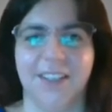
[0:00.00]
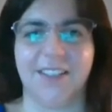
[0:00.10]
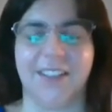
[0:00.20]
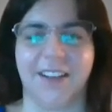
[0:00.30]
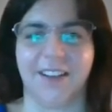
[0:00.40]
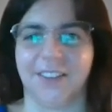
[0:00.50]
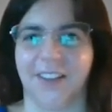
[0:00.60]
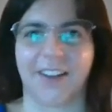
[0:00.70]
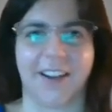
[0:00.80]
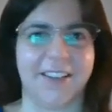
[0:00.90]
yeah,
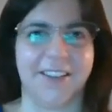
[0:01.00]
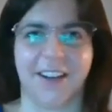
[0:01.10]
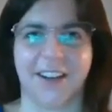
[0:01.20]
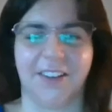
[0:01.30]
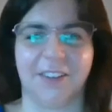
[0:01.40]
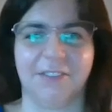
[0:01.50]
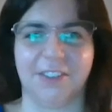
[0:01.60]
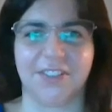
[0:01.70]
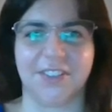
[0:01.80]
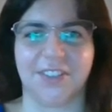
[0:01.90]
like I love
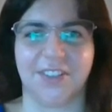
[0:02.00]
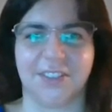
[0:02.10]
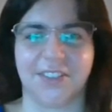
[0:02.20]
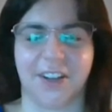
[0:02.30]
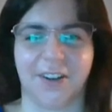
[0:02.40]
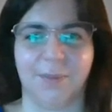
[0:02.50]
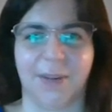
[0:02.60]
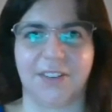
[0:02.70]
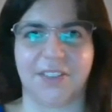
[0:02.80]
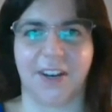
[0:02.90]
his
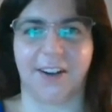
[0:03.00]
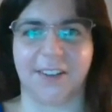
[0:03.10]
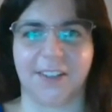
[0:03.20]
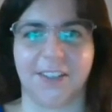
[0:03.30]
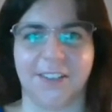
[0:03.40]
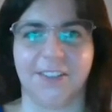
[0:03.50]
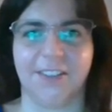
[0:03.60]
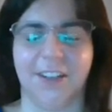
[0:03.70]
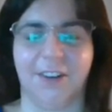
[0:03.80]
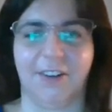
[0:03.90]
aesthetic, and
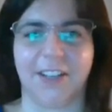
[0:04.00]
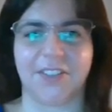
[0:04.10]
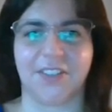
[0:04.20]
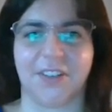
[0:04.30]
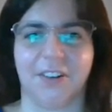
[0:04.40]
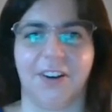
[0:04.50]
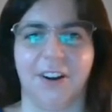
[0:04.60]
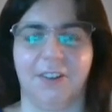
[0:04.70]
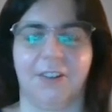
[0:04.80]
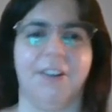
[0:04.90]
I guess
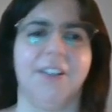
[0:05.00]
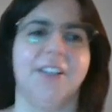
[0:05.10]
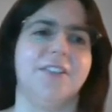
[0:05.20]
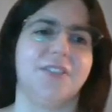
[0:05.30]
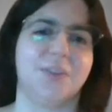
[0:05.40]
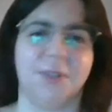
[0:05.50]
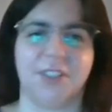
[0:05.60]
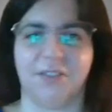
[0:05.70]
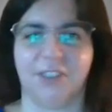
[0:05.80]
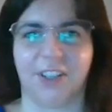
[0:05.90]
are there any
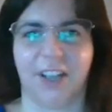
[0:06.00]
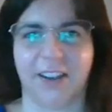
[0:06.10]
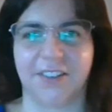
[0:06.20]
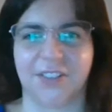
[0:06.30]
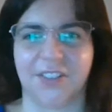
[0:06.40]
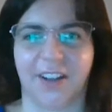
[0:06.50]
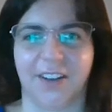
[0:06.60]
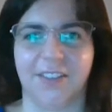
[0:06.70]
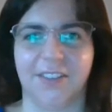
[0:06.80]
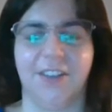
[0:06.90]
specific lines
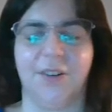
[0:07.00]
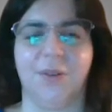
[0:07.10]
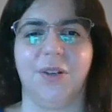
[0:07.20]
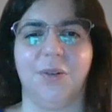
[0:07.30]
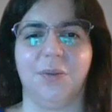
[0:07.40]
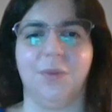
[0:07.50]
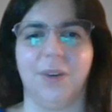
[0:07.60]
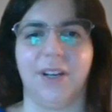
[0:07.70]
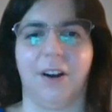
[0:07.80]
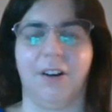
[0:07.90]
that you
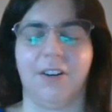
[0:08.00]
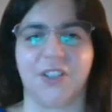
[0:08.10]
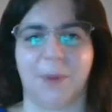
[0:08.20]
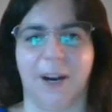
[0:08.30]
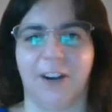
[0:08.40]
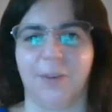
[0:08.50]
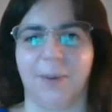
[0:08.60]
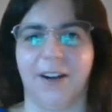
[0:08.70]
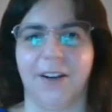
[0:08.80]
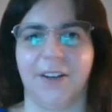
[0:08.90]
are inspired
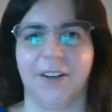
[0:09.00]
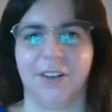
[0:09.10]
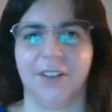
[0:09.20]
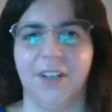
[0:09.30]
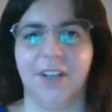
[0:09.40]
by, or